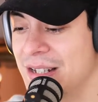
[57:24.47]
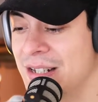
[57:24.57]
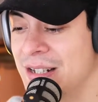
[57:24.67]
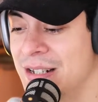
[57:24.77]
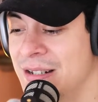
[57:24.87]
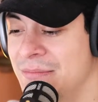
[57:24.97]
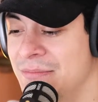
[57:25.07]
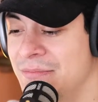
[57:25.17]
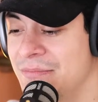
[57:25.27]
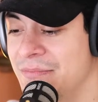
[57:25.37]

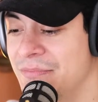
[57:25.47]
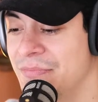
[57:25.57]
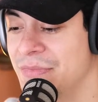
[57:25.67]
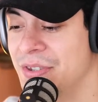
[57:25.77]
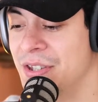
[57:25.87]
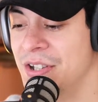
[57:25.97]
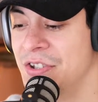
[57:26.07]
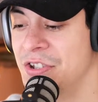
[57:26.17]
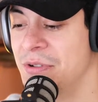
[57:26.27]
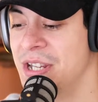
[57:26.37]
Um,
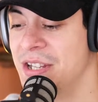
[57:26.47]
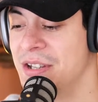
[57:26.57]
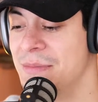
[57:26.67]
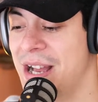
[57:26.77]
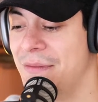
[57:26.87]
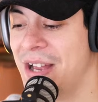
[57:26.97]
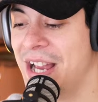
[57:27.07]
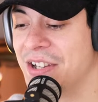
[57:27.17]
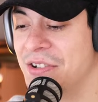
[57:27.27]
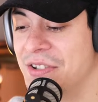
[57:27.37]
does Judaism have
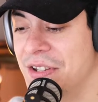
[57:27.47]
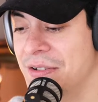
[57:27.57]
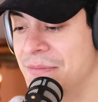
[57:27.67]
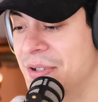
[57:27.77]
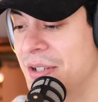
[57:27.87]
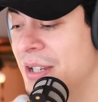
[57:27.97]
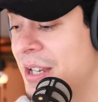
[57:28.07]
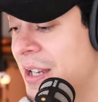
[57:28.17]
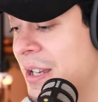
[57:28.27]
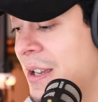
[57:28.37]
exorcisms?
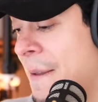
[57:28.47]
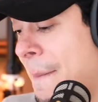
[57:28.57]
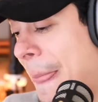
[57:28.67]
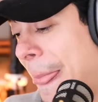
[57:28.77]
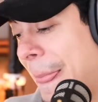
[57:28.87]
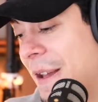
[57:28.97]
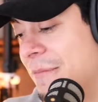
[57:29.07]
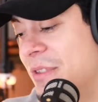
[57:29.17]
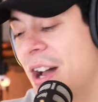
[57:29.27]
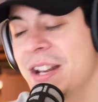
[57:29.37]

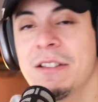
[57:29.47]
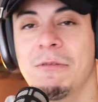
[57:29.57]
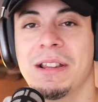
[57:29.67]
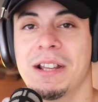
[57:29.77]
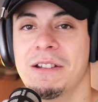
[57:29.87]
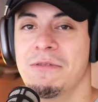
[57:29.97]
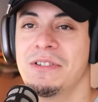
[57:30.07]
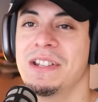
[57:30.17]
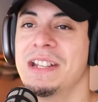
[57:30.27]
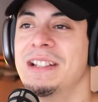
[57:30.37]
Not in the way that you
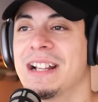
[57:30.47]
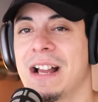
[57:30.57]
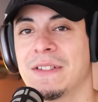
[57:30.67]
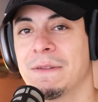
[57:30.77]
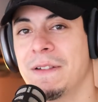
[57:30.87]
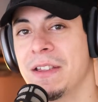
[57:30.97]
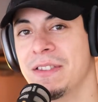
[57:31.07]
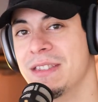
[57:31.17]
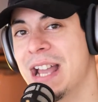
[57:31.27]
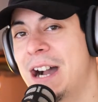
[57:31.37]
would see in the Catholic
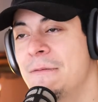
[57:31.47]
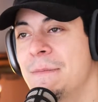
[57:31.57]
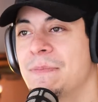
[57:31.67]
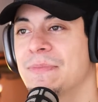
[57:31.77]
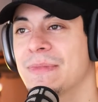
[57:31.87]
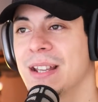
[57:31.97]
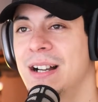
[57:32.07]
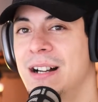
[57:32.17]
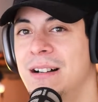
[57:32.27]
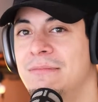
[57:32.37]
faith now,
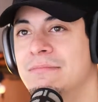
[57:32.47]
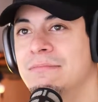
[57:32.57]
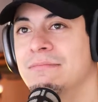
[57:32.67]
um,